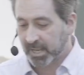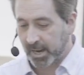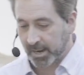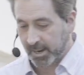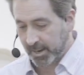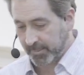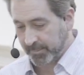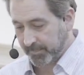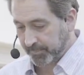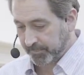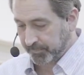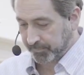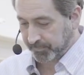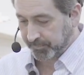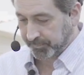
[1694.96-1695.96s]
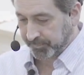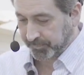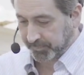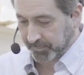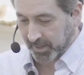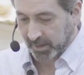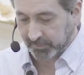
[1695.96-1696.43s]
I've
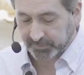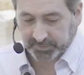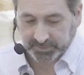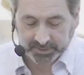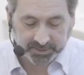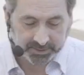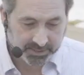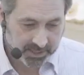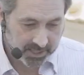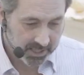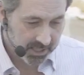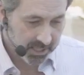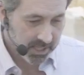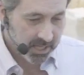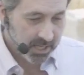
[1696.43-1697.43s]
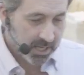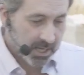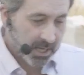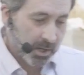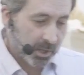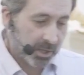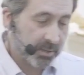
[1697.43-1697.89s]
seen
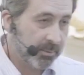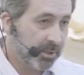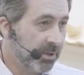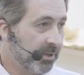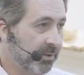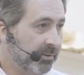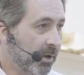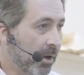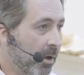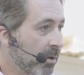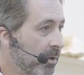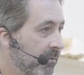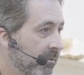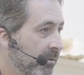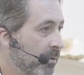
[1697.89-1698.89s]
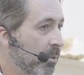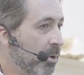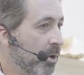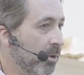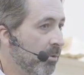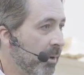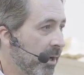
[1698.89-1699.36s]
communities all over the
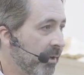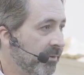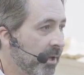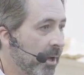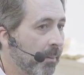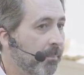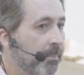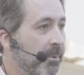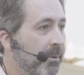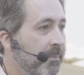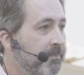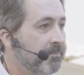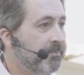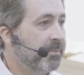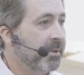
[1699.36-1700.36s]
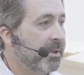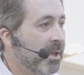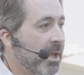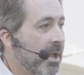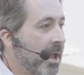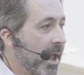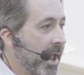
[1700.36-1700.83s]
world rise up
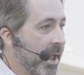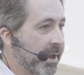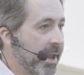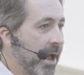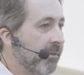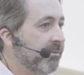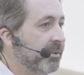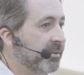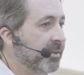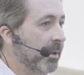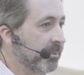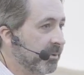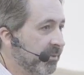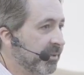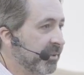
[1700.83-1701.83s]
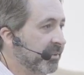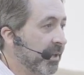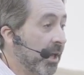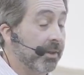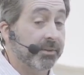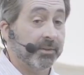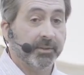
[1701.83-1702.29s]
and have these types of
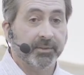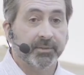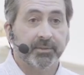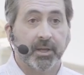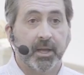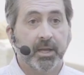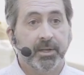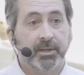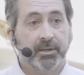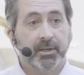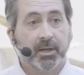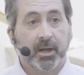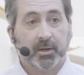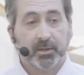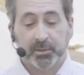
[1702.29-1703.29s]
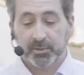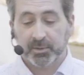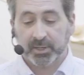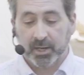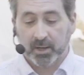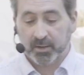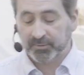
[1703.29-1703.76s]
successes,
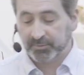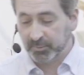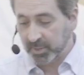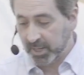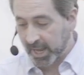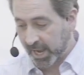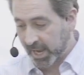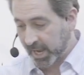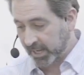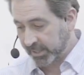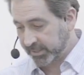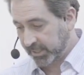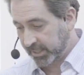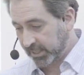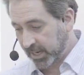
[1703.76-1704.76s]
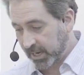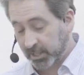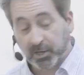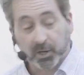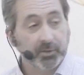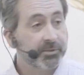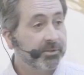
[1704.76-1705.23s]
including, I also want to add
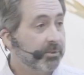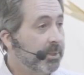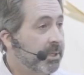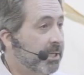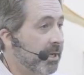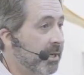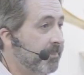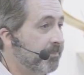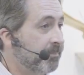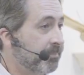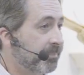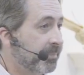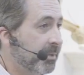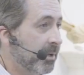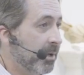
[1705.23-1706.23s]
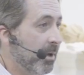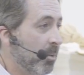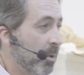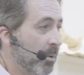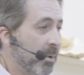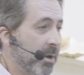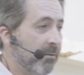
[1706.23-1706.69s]
Costa Rica,
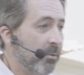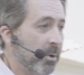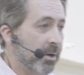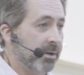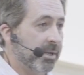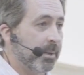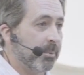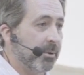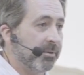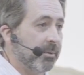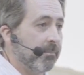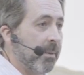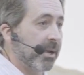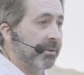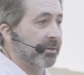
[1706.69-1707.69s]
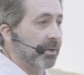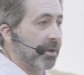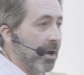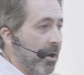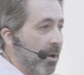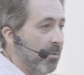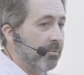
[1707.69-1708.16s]
where we have waterkeepers, in
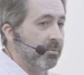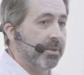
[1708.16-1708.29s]
Mexico